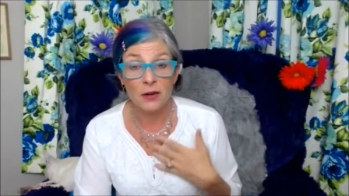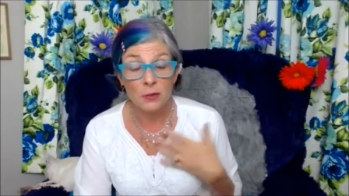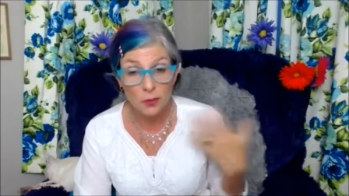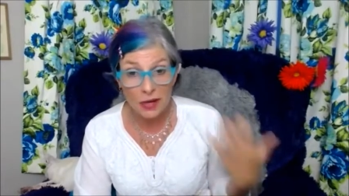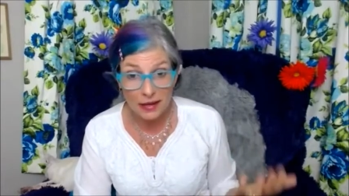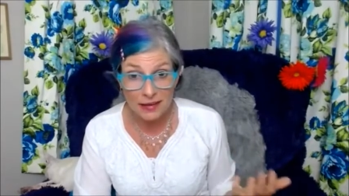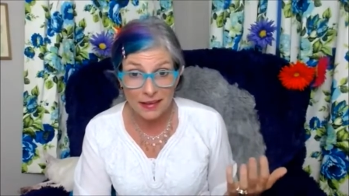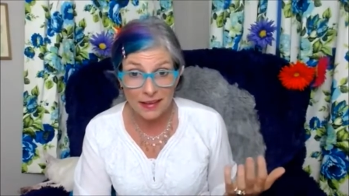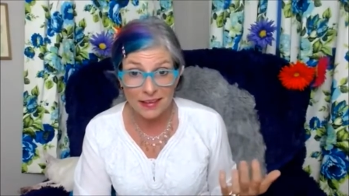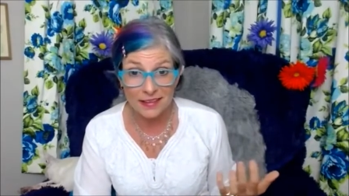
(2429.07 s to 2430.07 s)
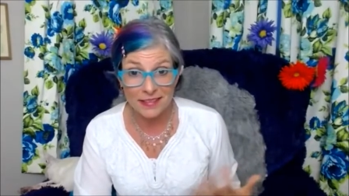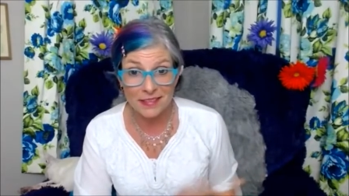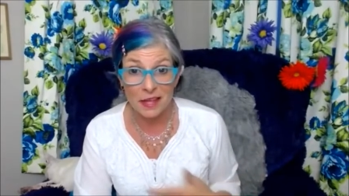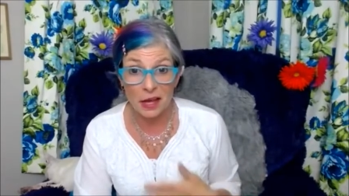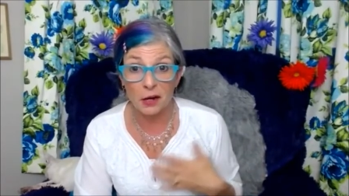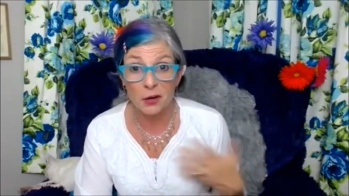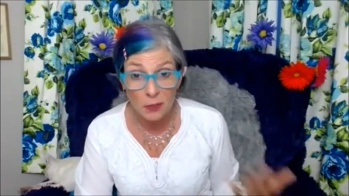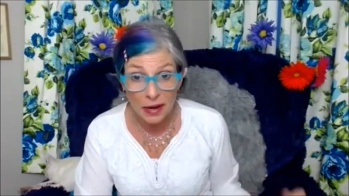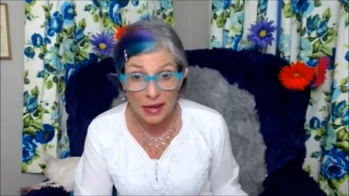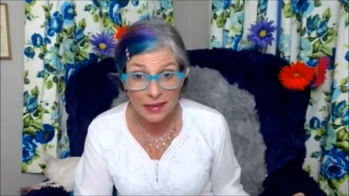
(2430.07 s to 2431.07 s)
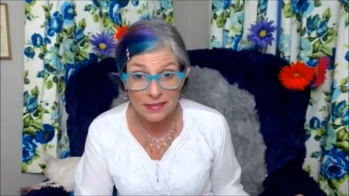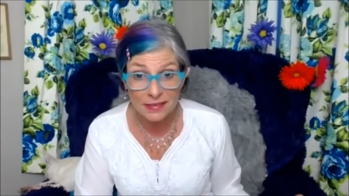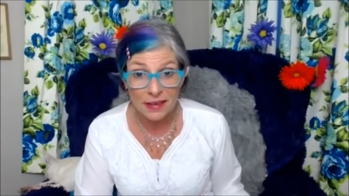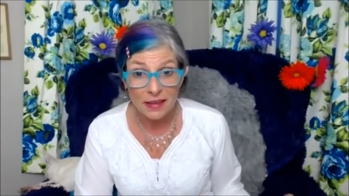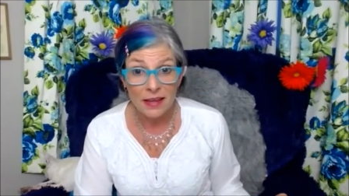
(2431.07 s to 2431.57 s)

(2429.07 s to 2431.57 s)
radiance, that grace,